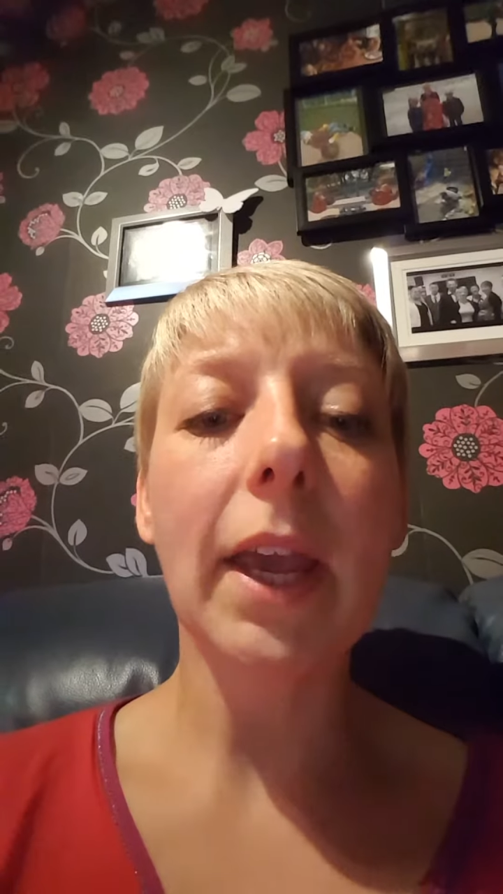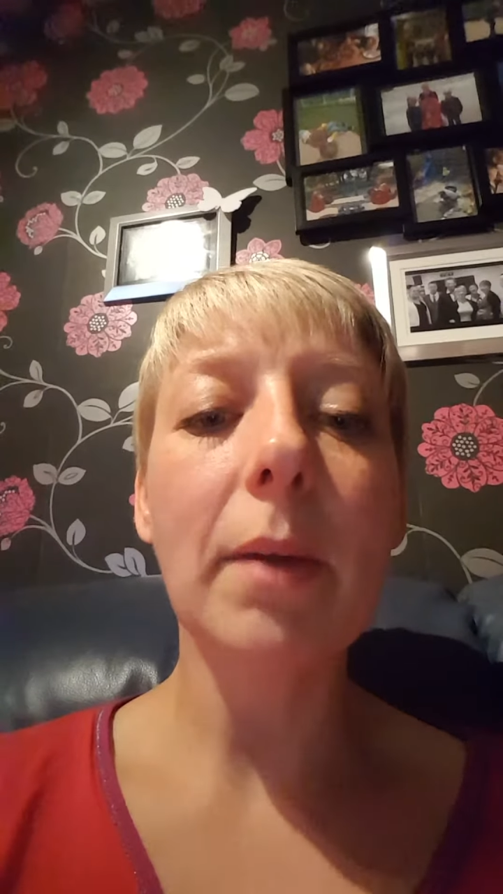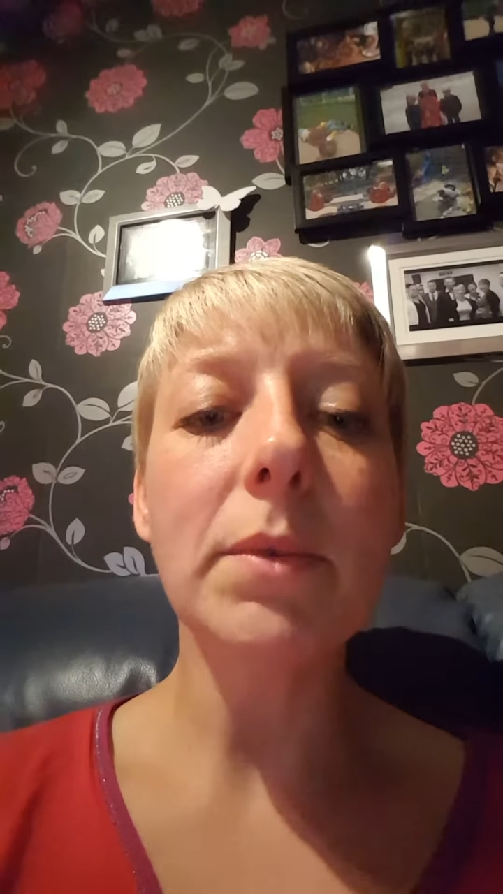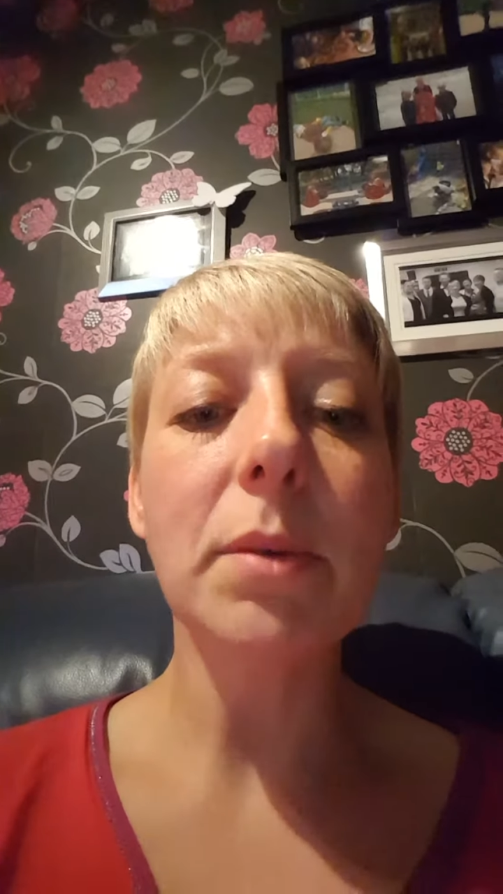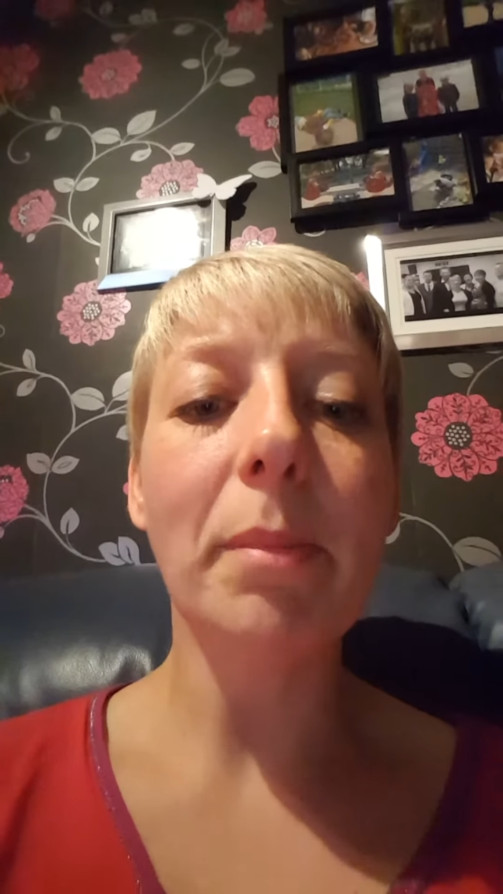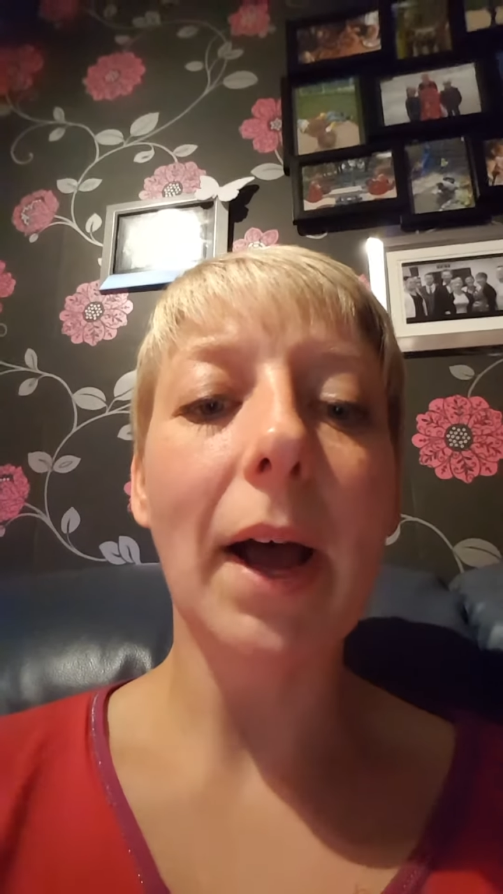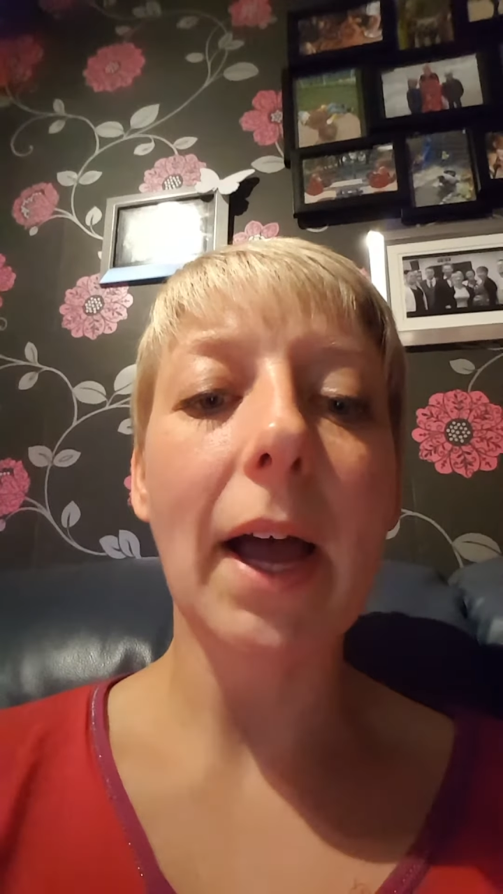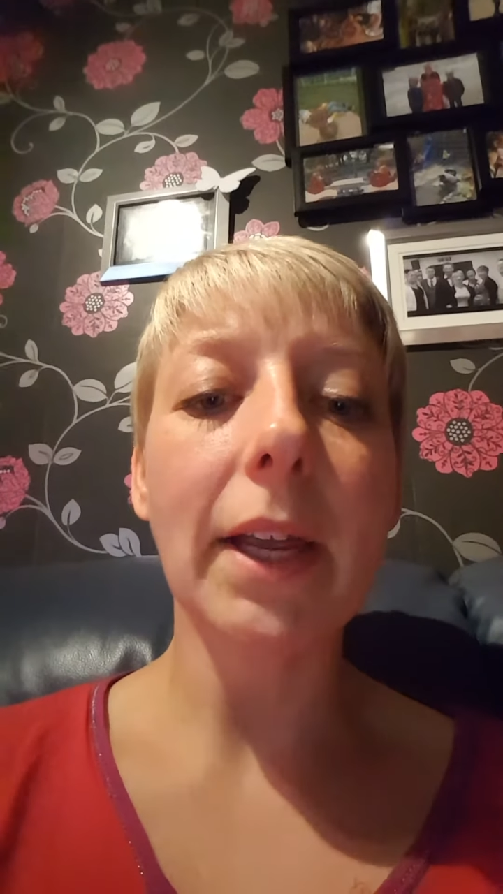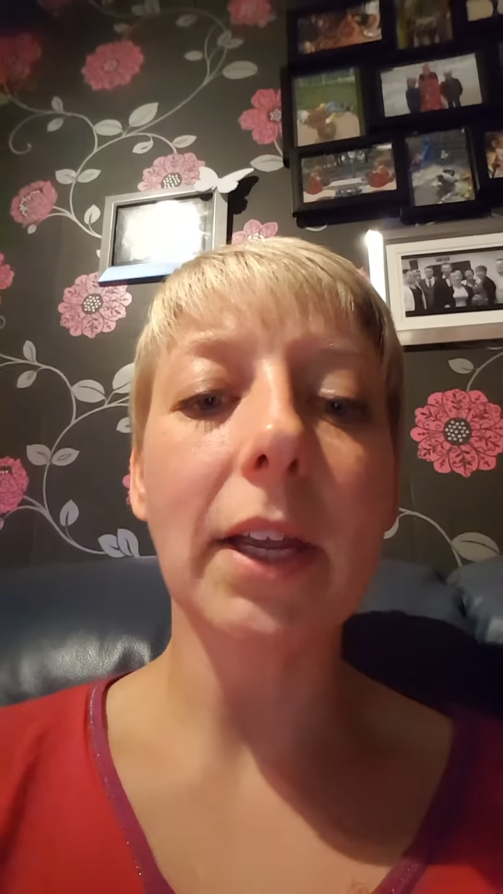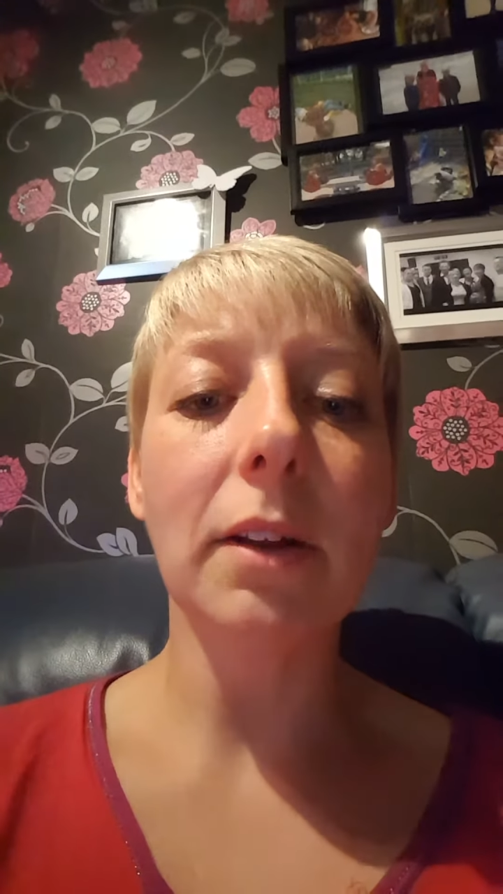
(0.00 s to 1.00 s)
came to
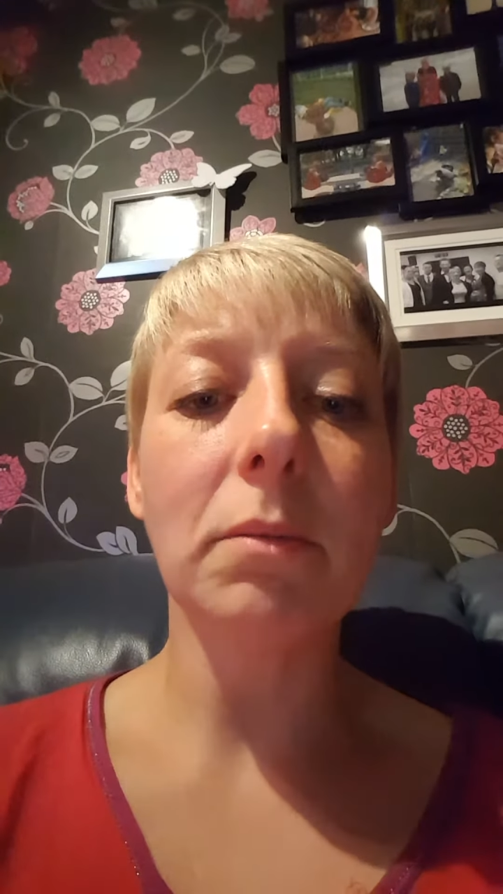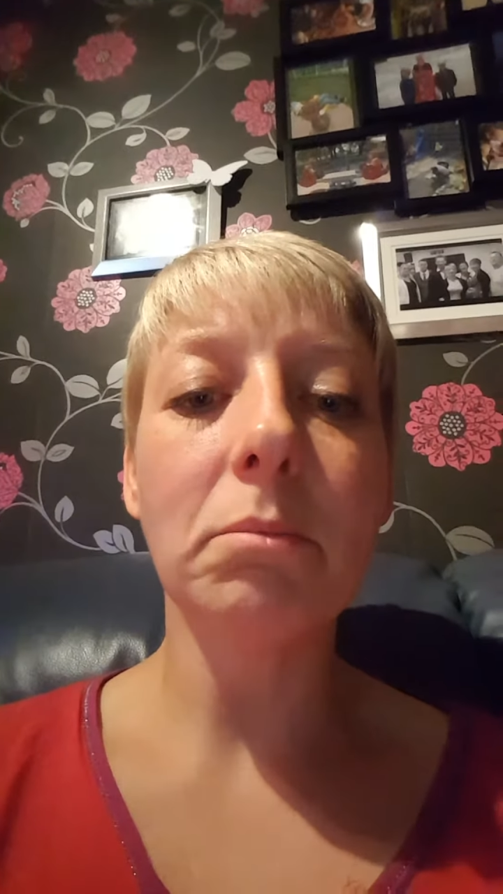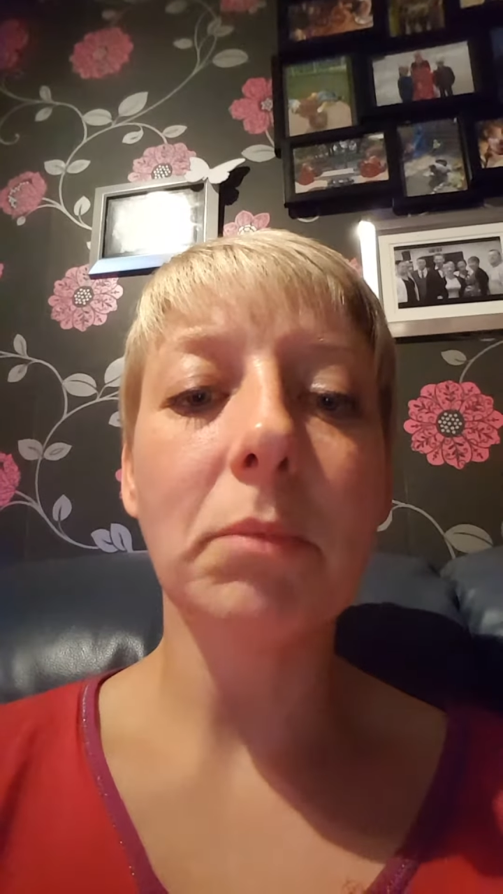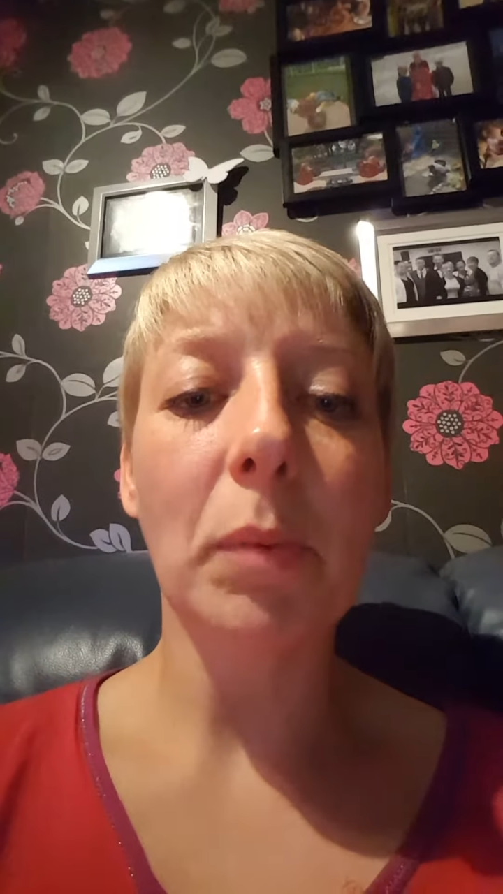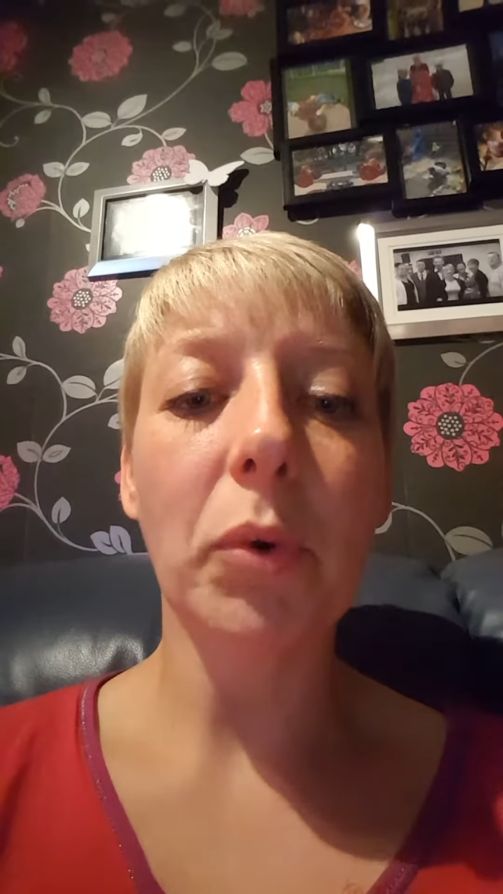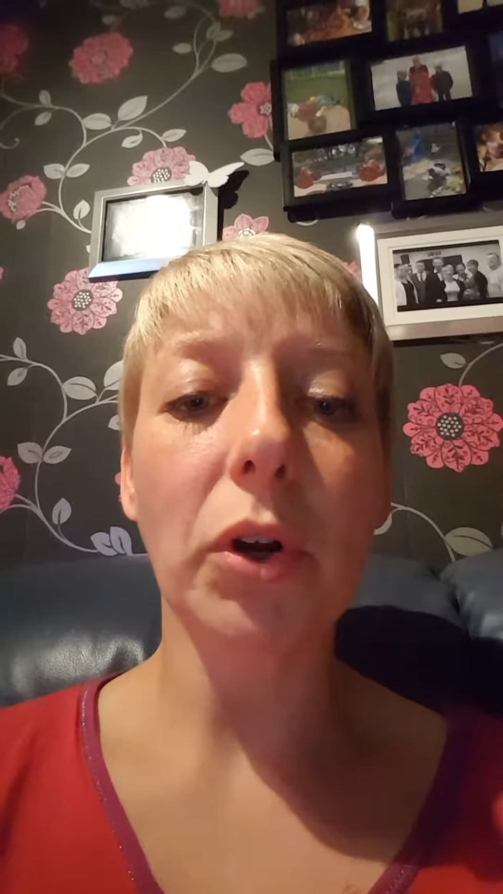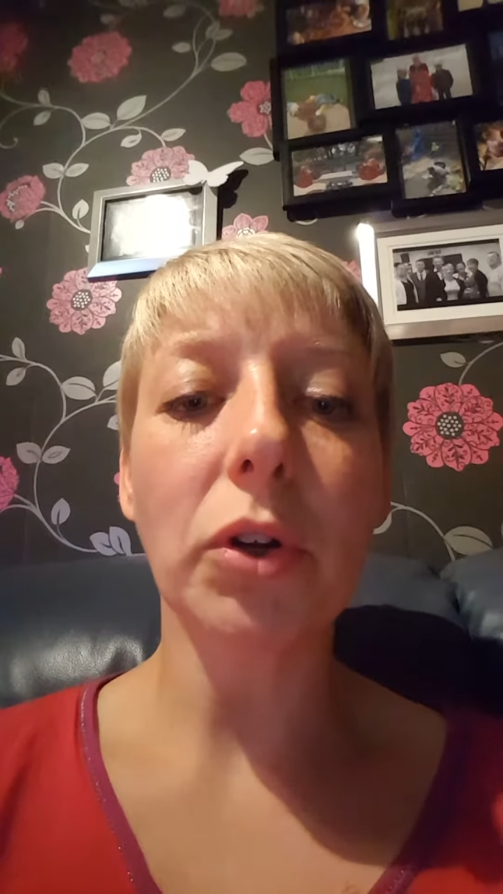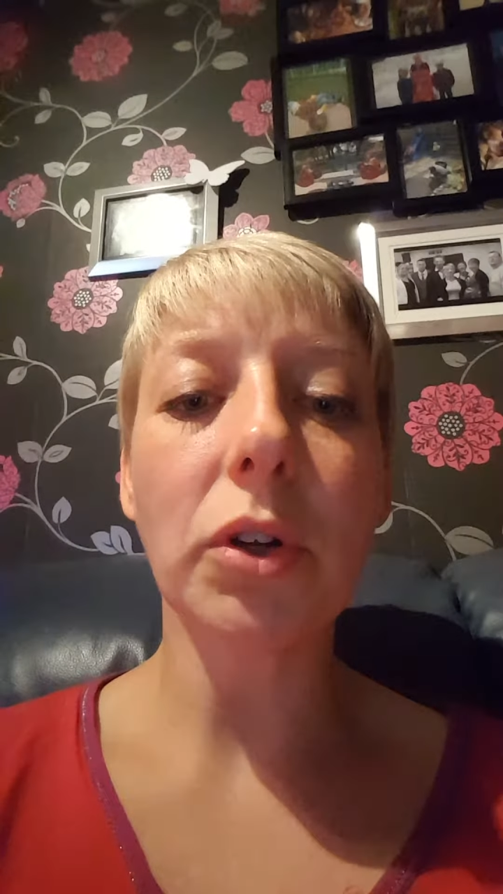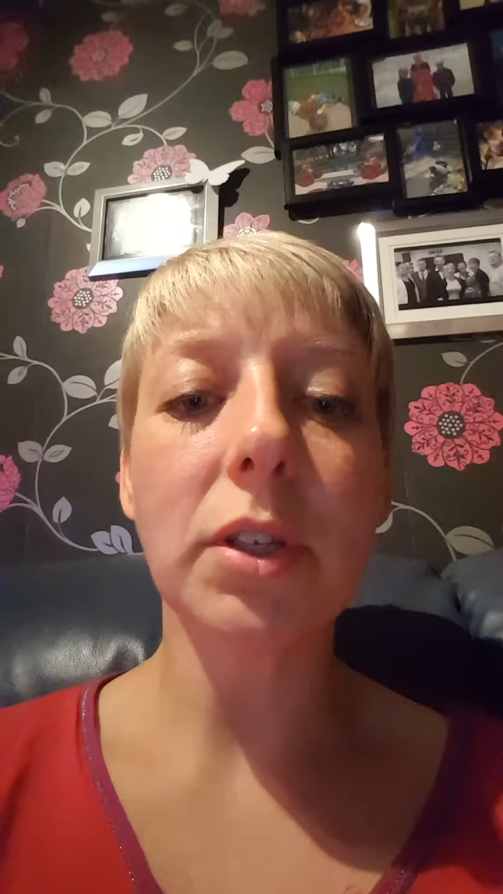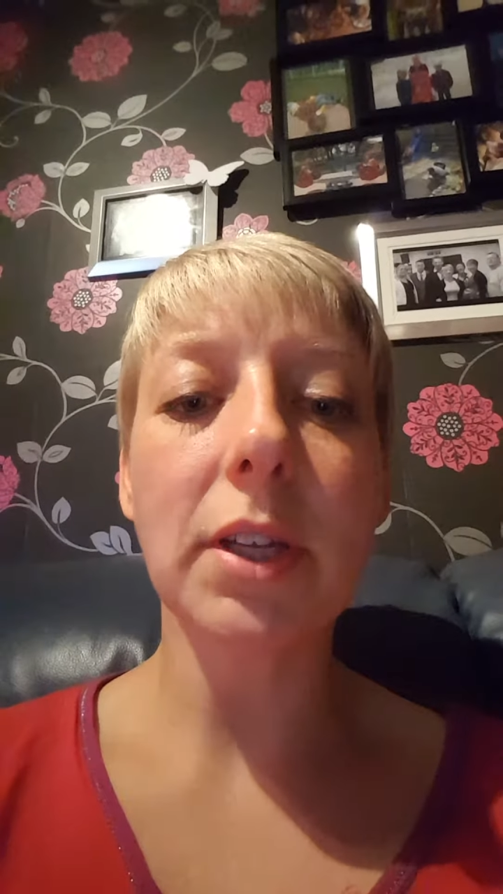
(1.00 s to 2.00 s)
buying my
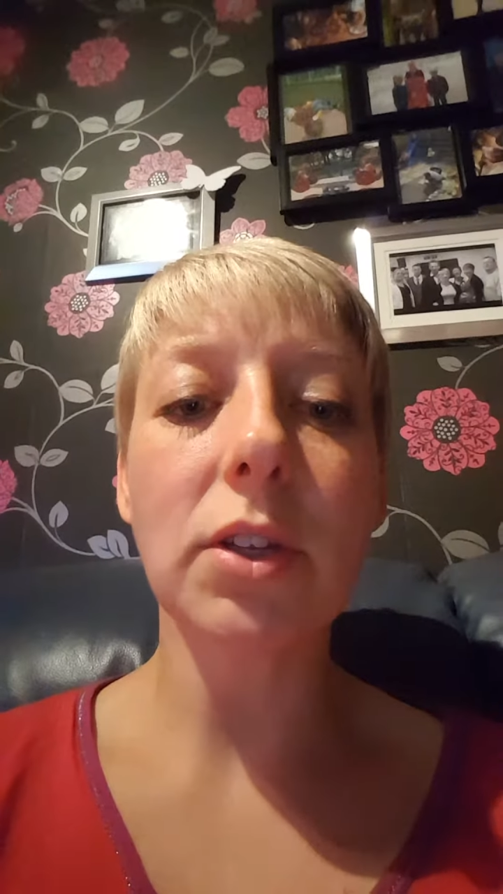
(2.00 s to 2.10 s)
products,